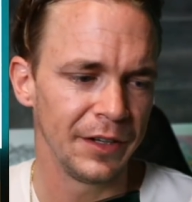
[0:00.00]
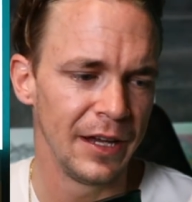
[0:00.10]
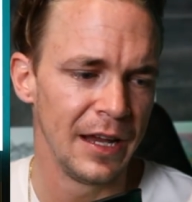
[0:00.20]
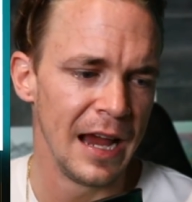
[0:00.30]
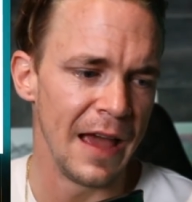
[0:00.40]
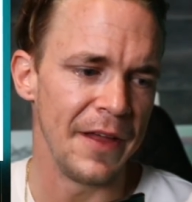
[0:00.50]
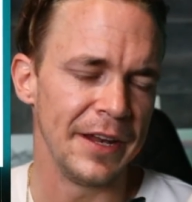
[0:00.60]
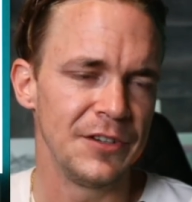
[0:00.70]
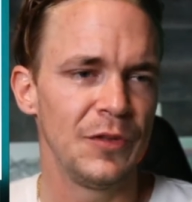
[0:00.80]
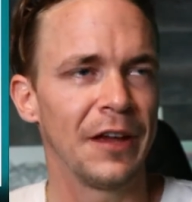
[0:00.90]
and then in
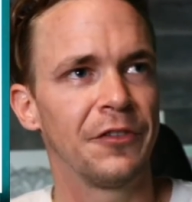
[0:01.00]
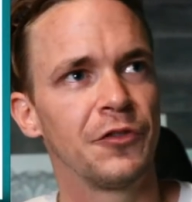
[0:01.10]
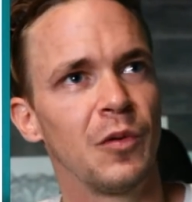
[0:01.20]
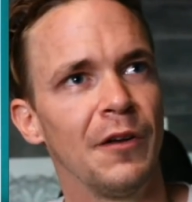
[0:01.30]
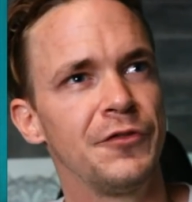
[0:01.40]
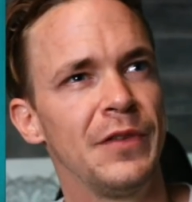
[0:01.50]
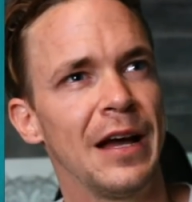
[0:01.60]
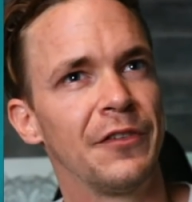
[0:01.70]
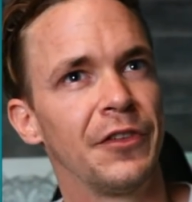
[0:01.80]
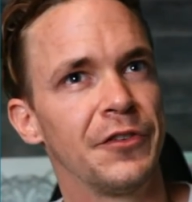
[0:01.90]
2012,
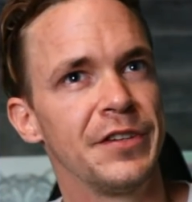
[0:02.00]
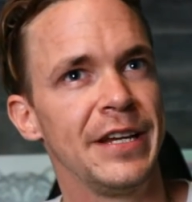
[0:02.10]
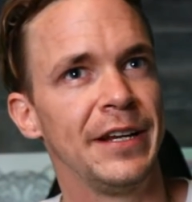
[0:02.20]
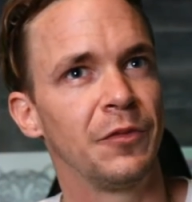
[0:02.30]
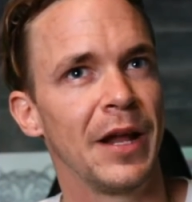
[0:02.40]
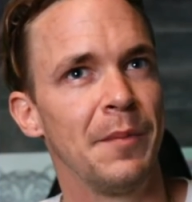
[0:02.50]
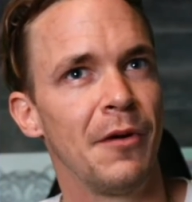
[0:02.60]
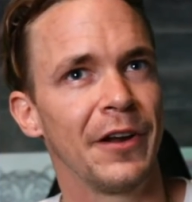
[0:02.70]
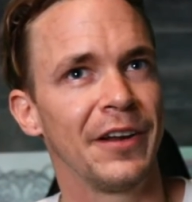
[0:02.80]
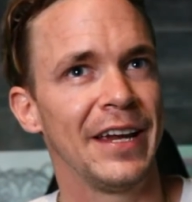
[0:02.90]
2013 is when I bought
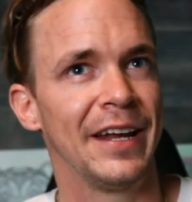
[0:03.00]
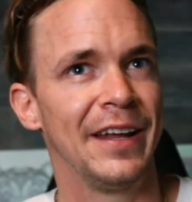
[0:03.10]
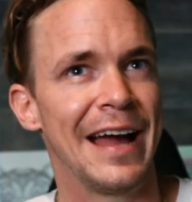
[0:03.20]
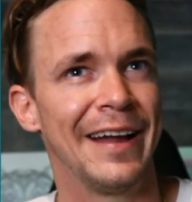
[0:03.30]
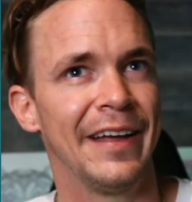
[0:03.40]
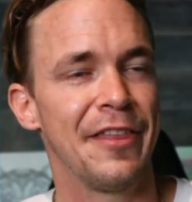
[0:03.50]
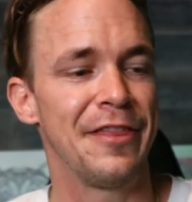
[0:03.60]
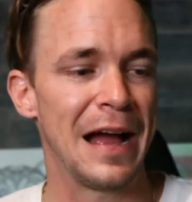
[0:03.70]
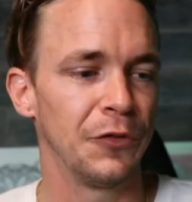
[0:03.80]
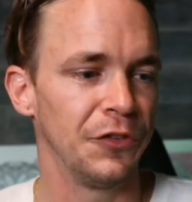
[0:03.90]
it again at
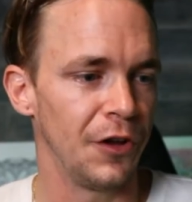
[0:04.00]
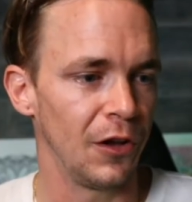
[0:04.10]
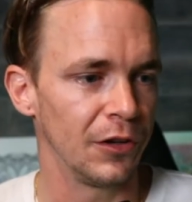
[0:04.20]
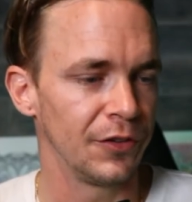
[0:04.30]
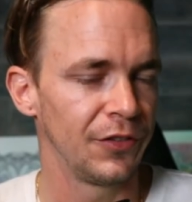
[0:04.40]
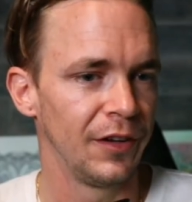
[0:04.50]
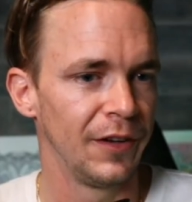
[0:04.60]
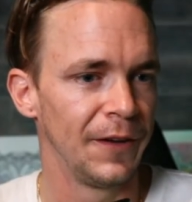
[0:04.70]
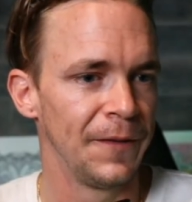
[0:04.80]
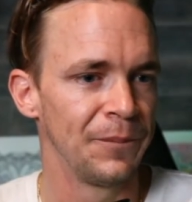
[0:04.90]

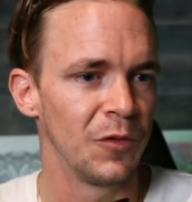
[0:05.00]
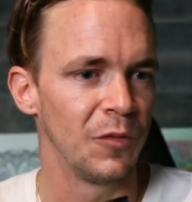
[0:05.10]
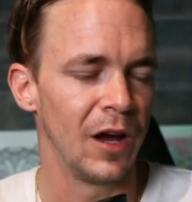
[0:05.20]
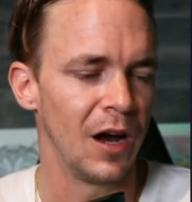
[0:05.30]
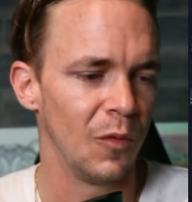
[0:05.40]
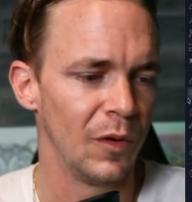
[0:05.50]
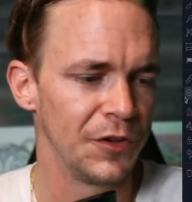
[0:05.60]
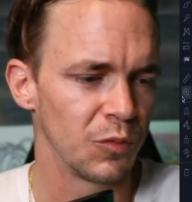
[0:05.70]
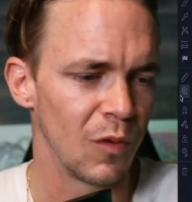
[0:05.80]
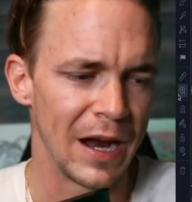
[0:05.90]
$1,000.
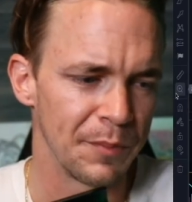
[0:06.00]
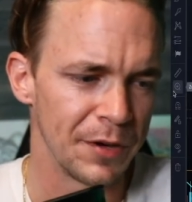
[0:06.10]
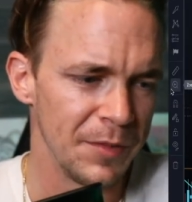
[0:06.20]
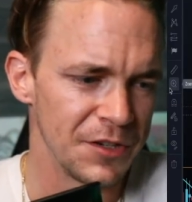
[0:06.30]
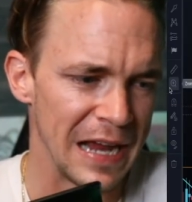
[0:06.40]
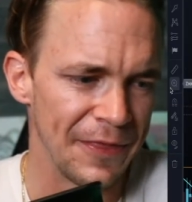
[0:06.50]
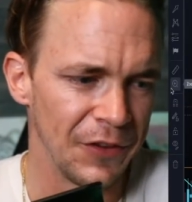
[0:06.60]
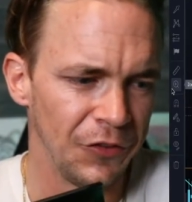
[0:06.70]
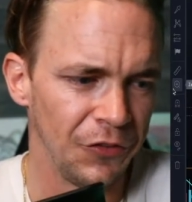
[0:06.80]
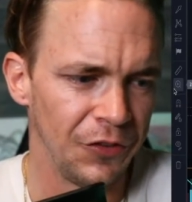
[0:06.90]
Right, pretty much at the
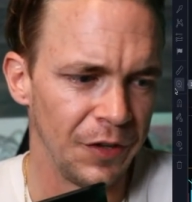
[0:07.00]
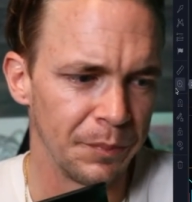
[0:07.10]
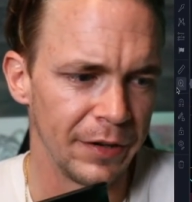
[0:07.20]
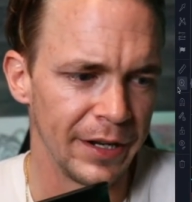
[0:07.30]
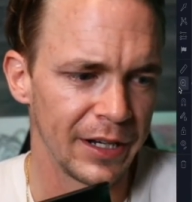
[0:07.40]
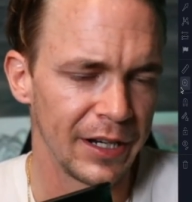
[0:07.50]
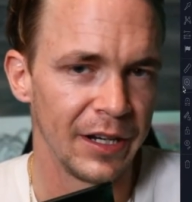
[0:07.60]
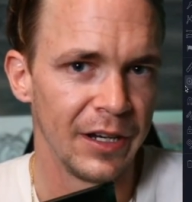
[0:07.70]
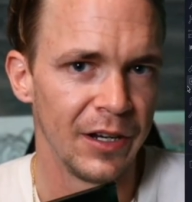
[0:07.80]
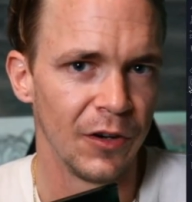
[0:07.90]
Cypritic
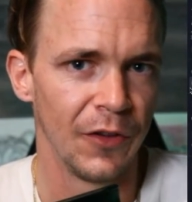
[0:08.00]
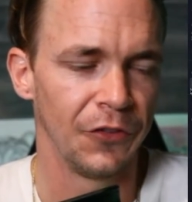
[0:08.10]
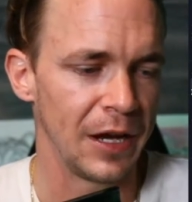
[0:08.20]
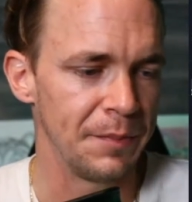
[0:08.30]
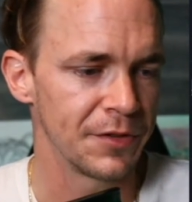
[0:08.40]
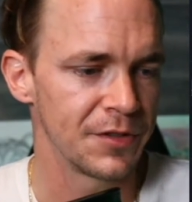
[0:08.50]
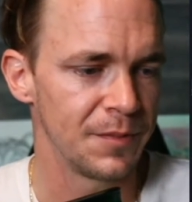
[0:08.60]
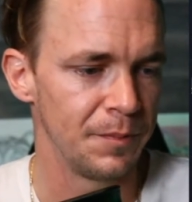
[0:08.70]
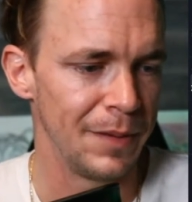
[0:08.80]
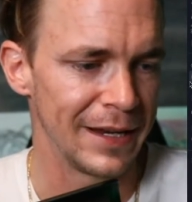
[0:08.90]
or the Cyprus
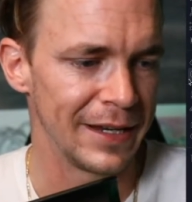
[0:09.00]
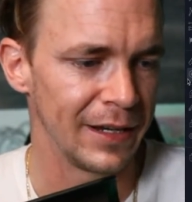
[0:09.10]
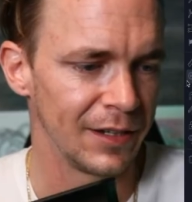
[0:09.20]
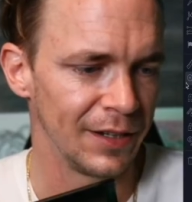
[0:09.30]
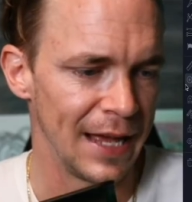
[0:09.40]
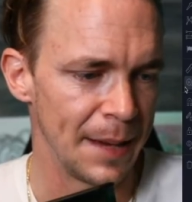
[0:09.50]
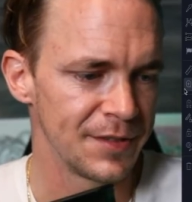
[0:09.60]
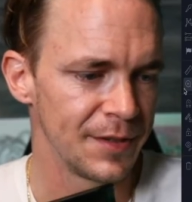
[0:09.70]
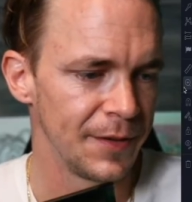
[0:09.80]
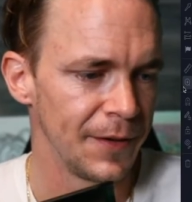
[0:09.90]
banking collapse.
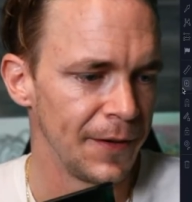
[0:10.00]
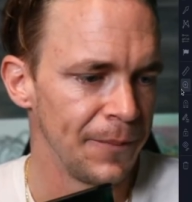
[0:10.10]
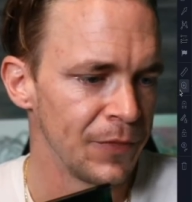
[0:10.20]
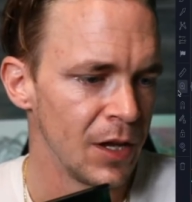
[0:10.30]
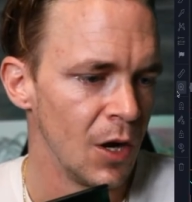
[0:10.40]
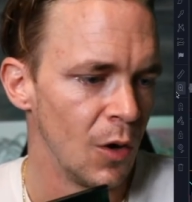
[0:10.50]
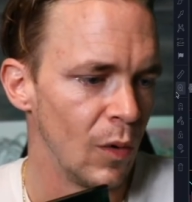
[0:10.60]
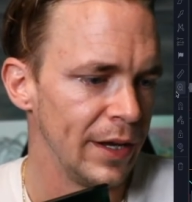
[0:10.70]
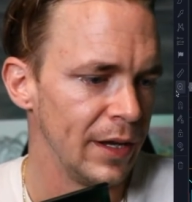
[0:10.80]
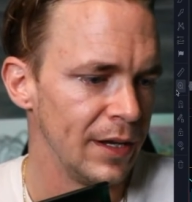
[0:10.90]

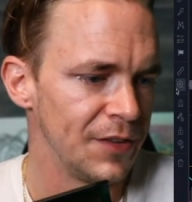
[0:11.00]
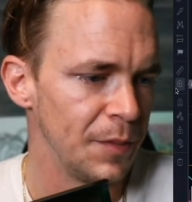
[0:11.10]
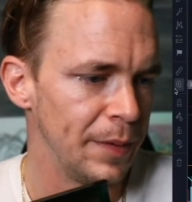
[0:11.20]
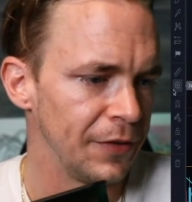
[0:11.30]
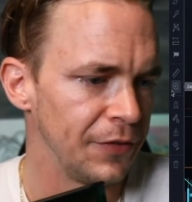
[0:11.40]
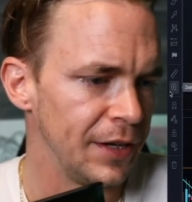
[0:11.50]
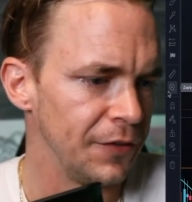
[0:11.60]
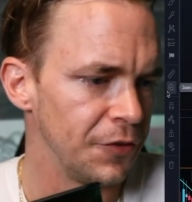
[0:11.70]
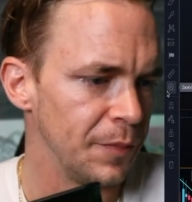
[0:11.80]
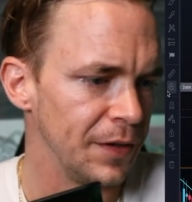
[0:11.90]
What is the best
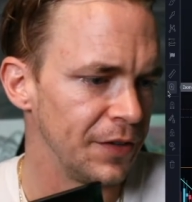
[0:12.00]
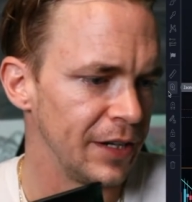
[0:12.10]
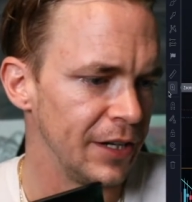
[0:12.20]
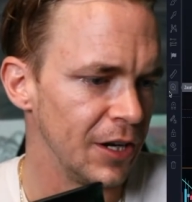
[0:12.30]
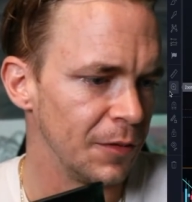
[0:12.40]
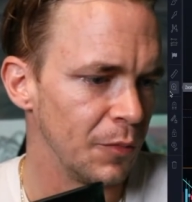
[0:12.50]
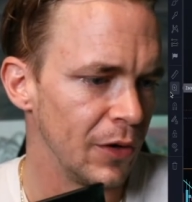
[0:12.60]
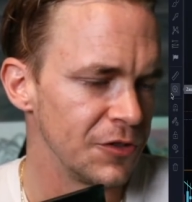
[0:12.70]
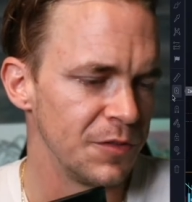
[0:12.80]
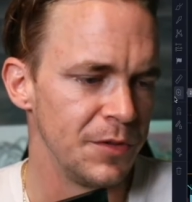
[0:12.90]
instrument to get a young boy
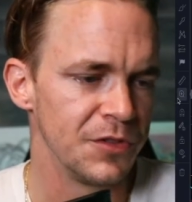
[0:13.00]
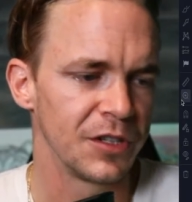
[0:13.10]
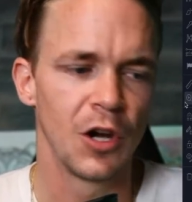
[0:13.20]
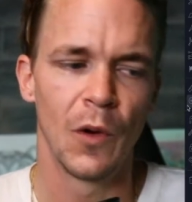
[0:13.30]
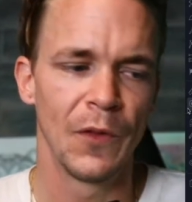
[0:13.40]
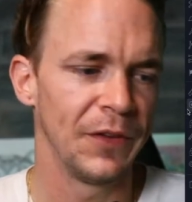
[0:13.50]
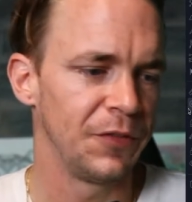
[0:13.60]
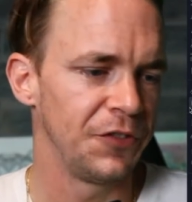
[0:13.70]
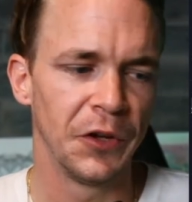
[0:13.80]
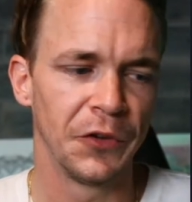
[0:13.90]
interested in music? Go with the
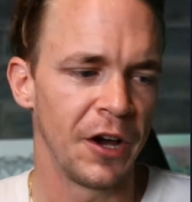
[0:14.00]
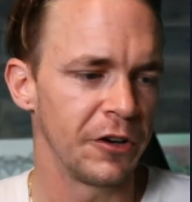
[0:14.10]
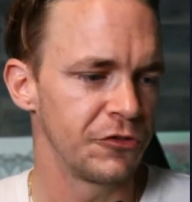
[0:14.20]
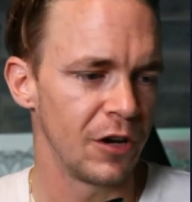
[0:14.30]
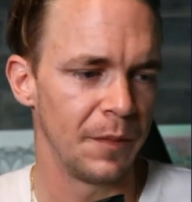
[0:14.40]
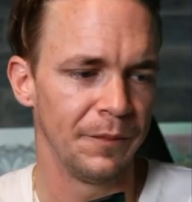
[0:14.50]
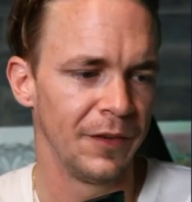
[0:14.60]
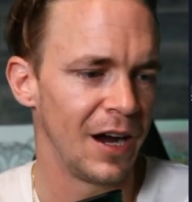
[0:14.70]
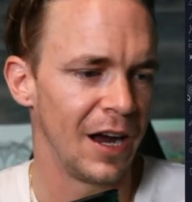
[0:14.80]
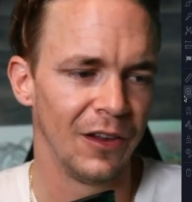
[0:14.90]
steel tongue drum.
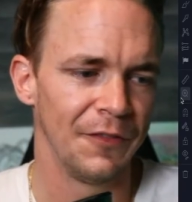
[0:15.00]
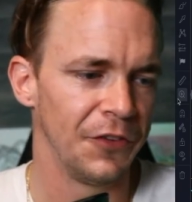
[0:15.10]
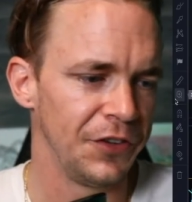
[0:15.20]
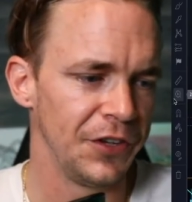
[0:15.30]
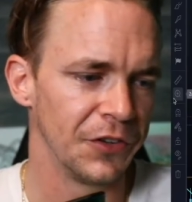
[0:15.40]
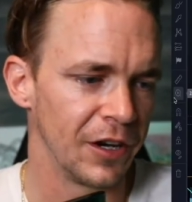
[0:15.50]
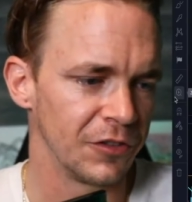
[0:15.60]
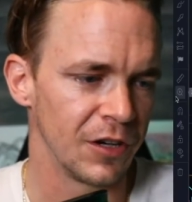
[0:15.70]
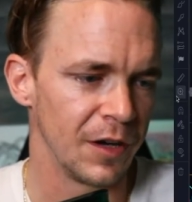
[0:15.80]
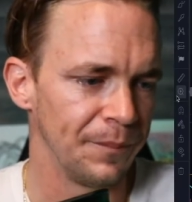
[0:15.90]
I love the steel tongue drum.